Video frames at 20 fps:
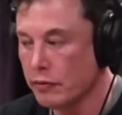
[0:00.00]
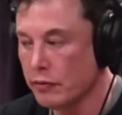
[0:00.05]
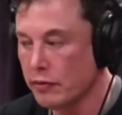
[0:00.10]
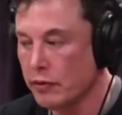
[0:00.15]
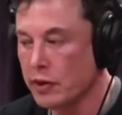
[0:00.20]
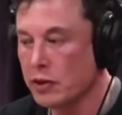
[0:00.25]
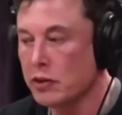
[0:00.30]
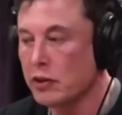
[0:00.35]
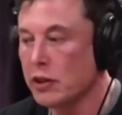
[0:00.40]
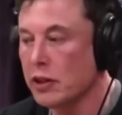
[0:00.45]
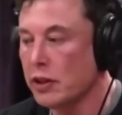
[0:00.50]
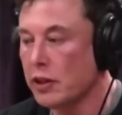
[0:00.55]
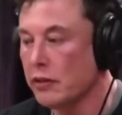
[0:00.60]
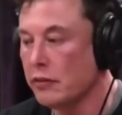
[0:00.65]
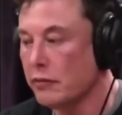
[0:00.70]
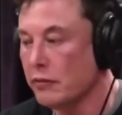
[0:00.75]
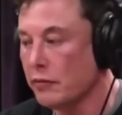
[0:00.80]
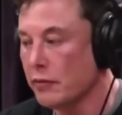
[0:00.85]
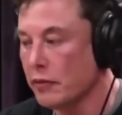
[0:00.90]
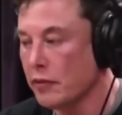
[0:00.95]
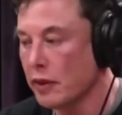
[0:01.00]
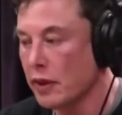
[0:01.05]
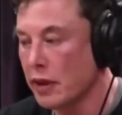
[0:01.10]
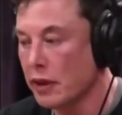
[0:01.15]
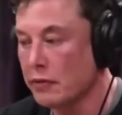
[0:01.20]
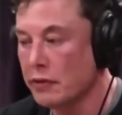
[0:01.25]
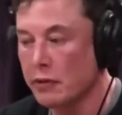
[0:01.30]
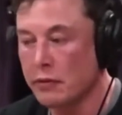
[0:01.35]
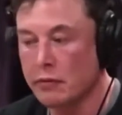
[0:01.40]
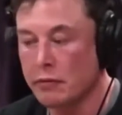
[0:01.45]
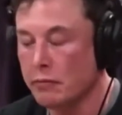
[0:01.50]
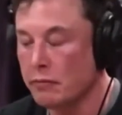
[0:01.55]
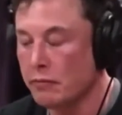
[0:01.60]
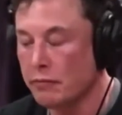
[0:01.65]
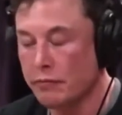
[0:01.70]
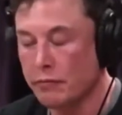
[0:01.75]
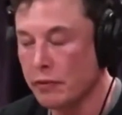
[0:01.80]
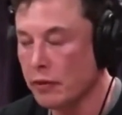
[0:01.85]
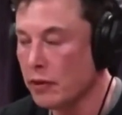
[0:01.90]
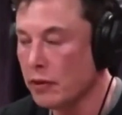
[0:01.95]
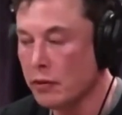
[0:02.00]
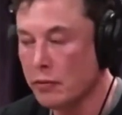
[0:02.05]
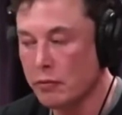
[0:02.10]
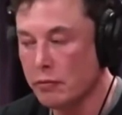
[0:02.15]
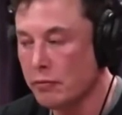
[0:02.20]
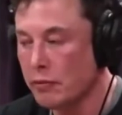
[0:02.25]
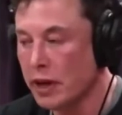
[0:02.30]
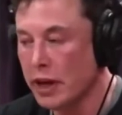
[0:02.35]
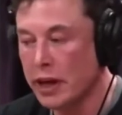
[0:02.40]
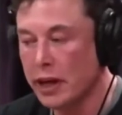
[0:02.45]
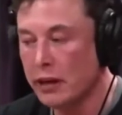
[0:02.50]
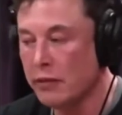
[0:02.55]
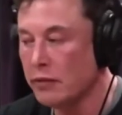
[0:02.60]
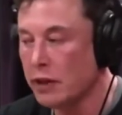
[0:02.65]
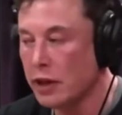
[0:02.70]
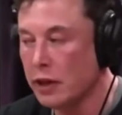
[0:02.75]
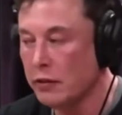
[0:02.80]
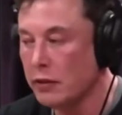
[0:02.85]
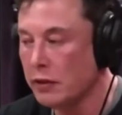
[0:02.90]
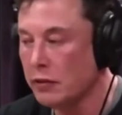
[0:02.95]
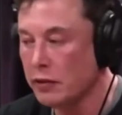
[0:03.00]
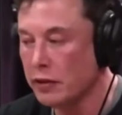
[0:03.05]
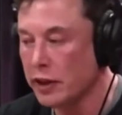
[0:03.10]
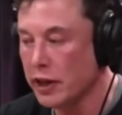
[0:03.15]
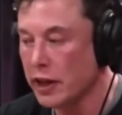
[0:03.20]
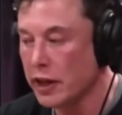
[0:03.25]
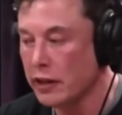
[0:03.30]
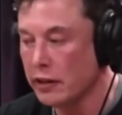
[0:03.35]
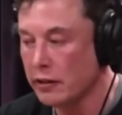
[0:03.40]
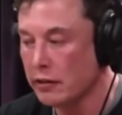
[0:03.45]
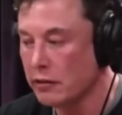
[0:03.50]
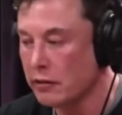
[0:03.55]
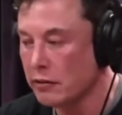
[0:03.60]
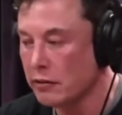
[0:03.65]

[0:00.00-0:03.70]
Eventually, after many, many people died,